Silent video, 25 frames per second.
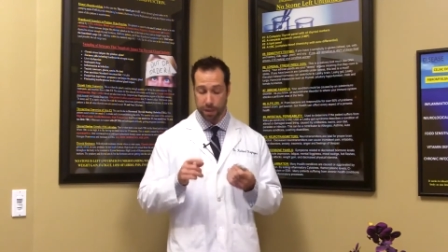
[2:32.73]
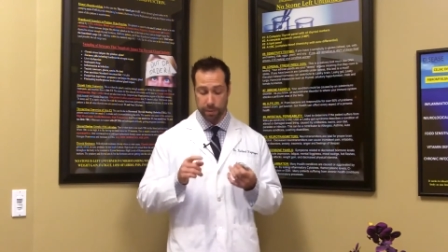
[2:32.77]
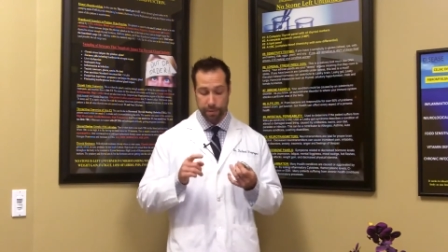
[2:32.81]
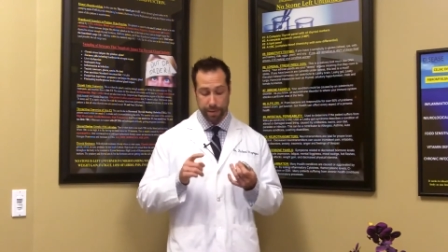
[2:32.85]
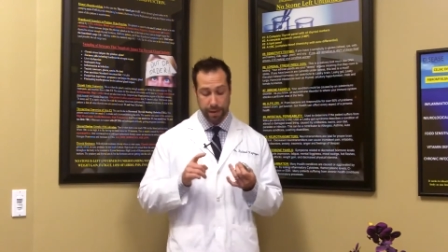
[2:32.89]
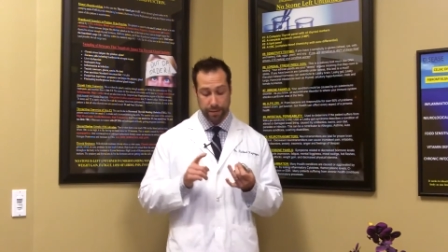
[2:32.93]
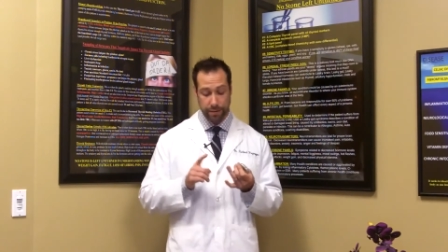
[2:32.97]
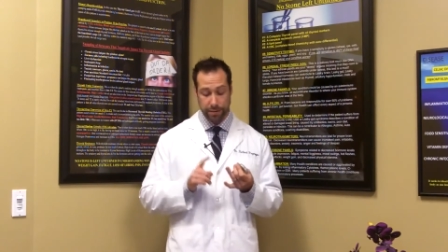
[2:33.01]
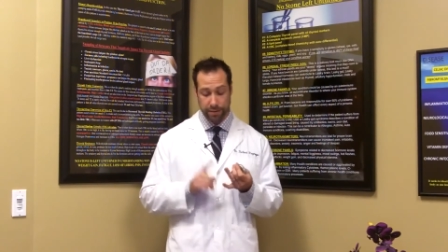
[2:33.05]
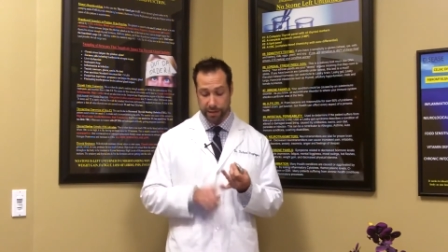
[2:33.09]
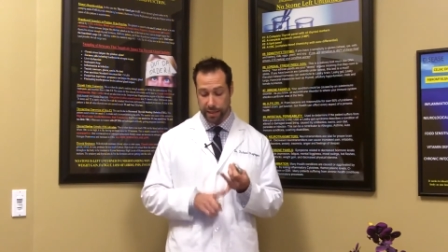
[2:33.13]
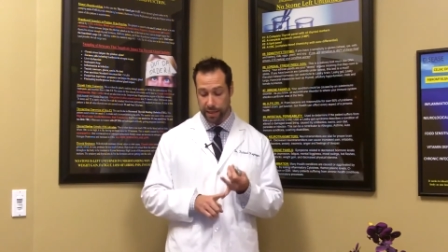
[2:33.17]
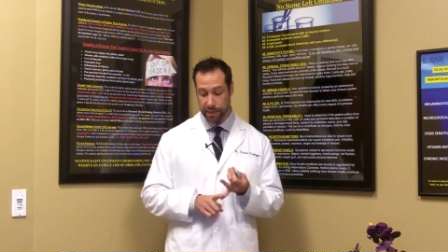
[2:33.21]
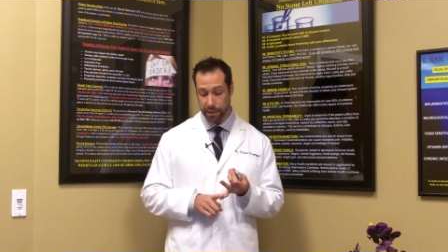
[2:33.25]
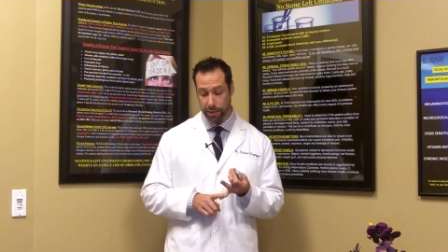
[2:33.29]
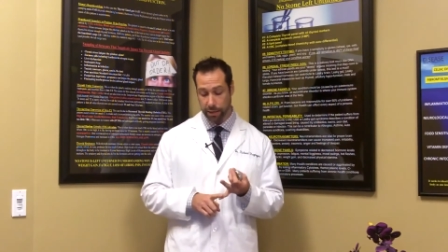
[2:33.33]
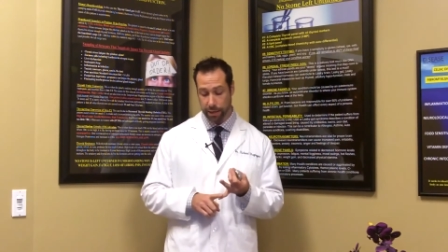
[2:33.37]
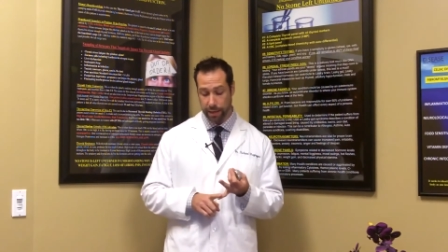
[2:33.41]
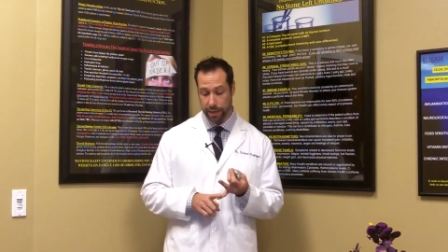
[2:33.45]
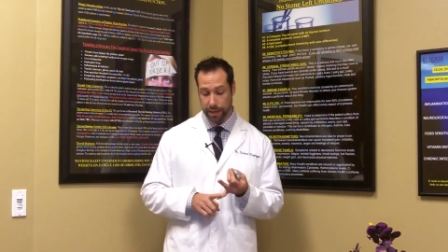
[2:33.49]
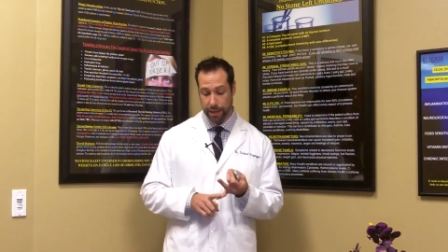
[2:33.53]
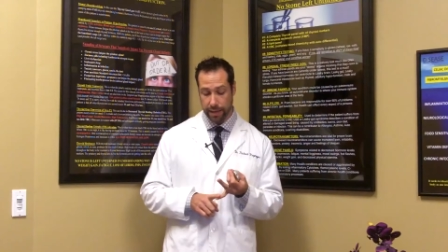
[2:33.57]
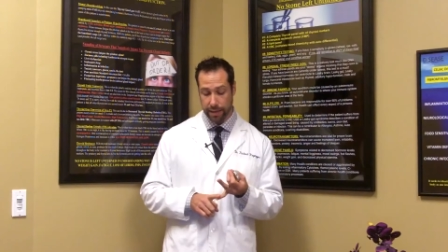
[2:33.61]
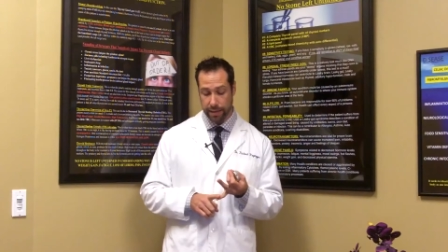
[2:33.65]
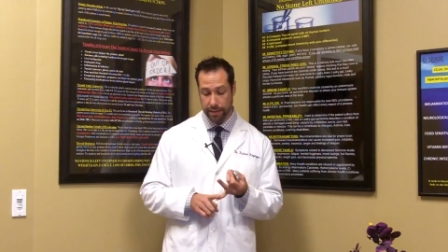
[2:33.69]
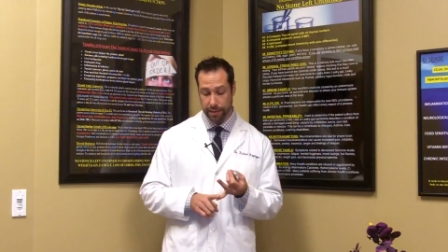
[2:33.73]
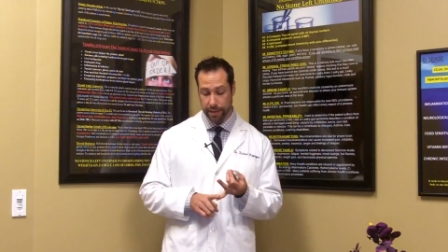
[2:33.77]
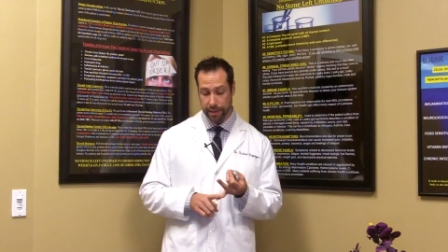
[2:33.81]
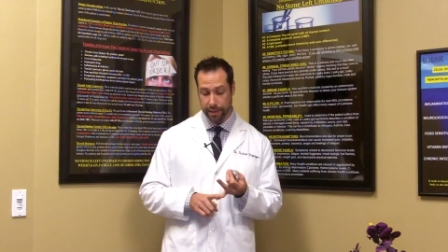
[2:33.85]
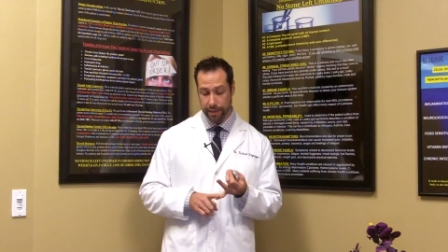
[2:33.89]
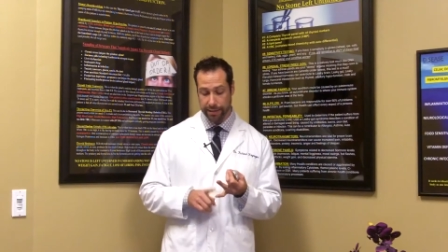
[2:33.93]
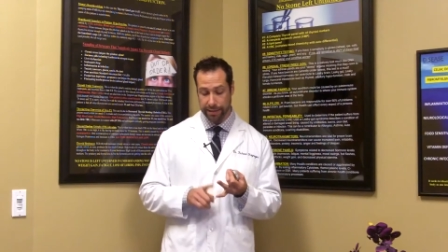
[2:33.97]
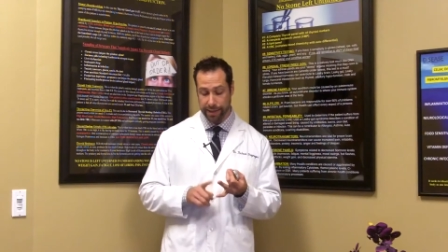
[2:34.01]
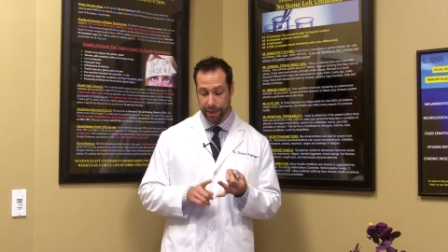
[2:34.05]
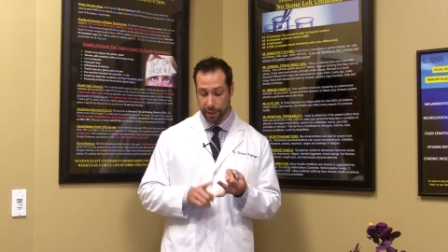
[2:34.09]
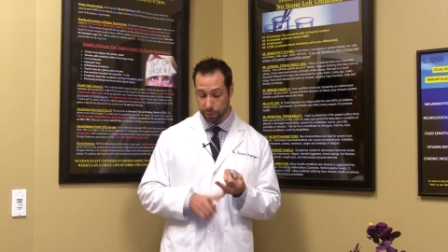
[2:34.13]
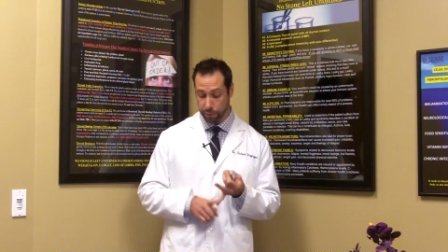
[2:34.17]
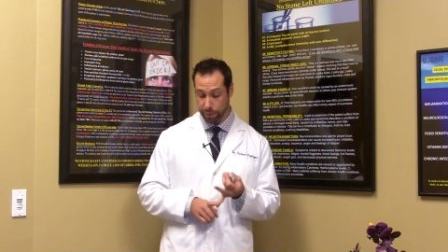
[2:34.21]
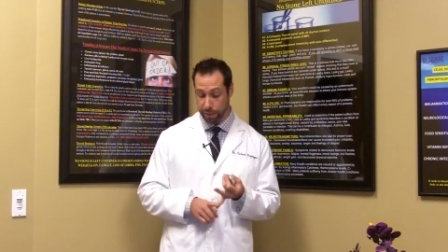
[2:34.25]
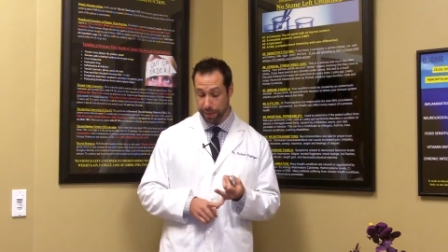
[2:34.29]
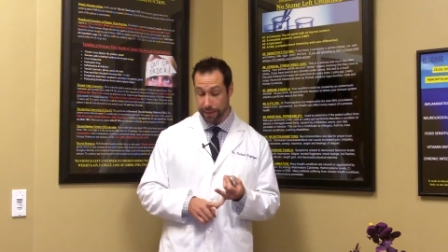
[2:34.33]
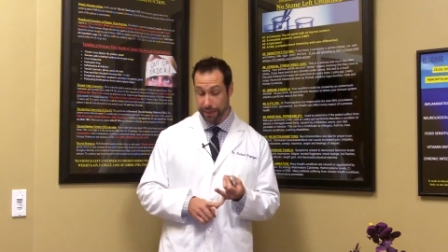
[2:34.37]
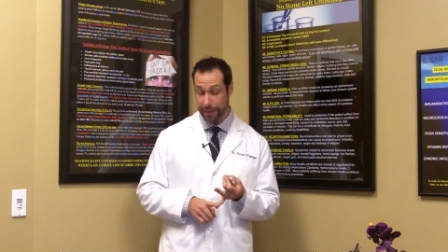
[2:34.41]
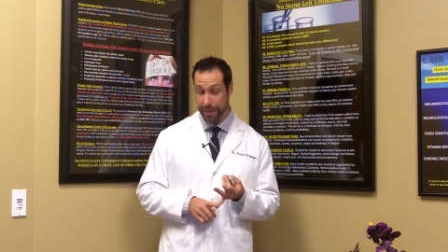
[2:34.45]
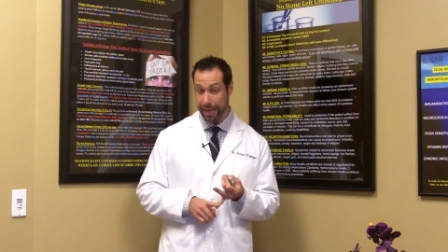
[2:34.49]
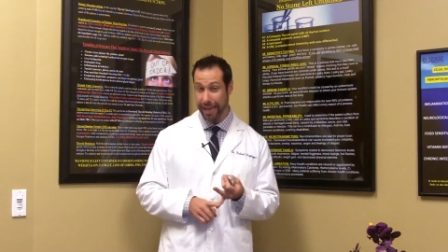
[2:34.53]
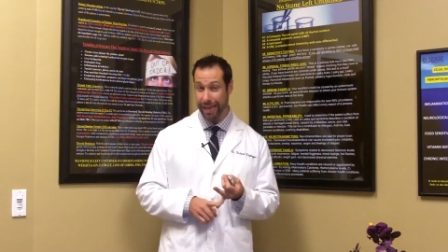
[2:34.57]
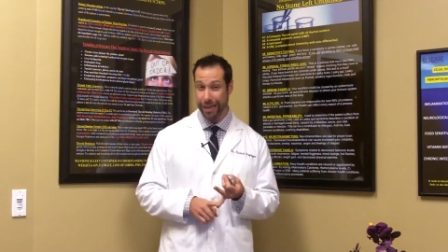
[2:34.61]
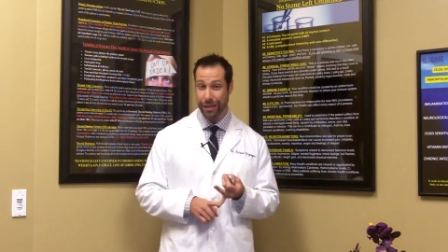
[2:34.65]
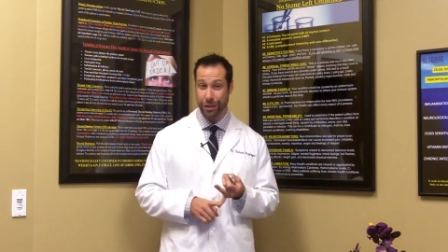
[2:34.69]
We talked about
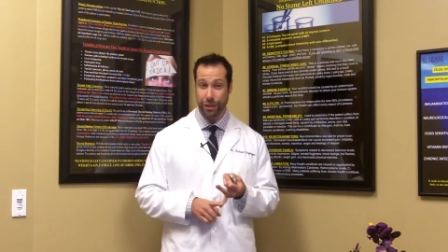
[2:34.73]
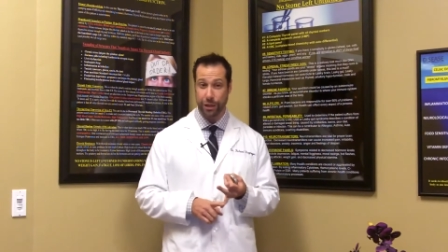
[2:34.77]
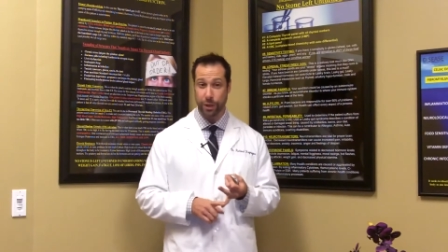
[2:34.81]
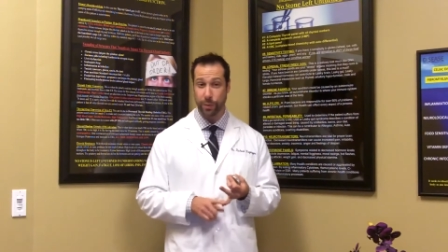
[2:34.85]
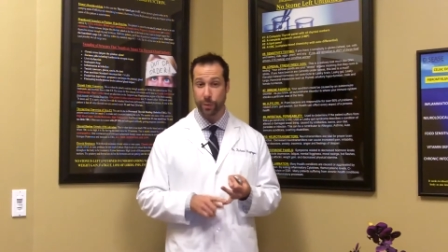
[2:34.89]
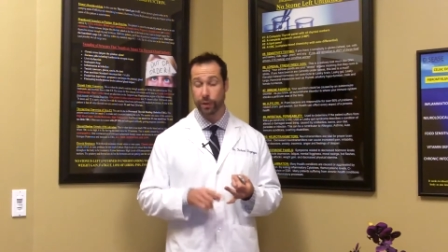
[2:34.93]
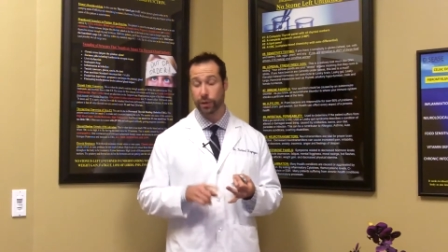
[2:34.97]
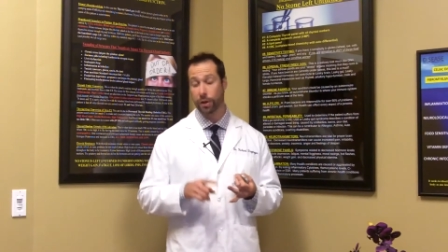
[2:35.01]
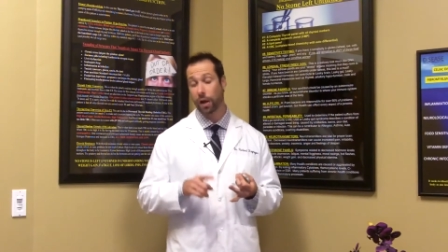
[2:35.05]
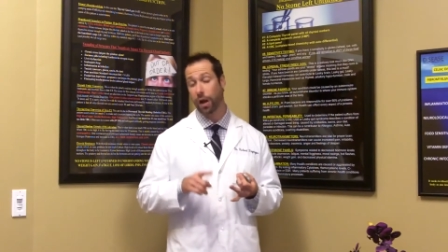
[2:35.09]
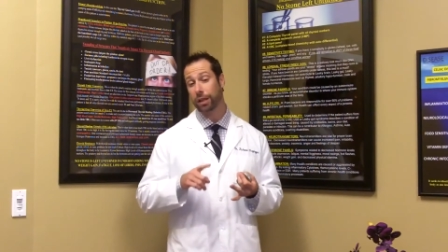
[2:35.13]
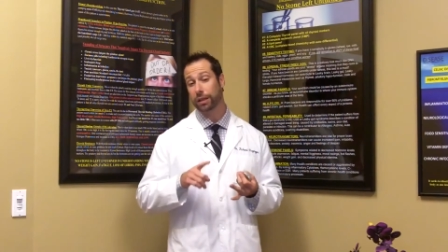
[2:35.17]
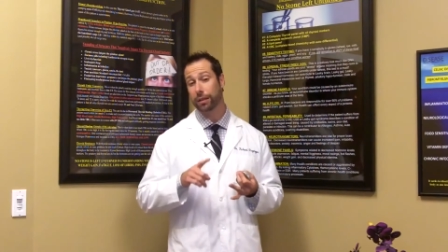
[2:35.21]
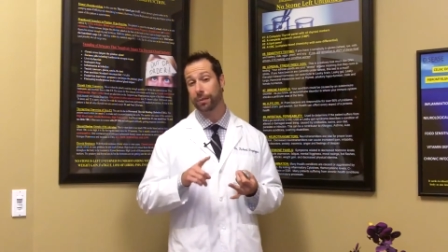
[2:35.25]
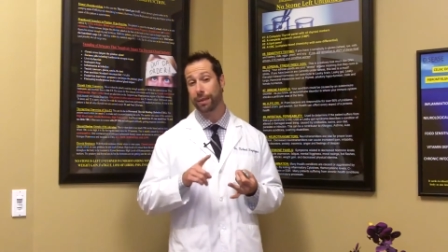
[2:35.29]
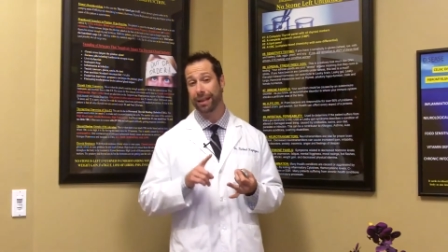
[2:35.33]
accelerated aging.